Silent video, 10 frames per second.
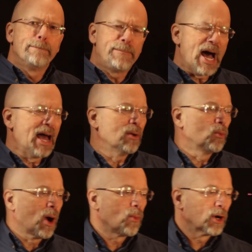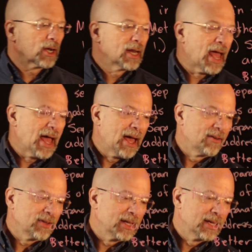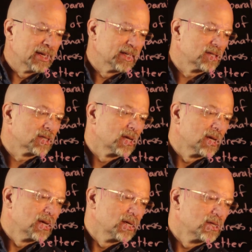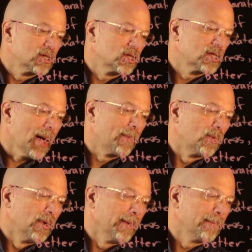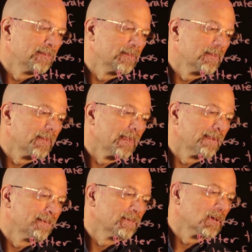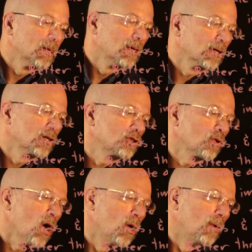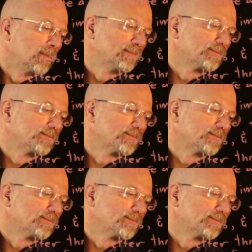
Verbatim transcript: But what we're gonna have is separate control.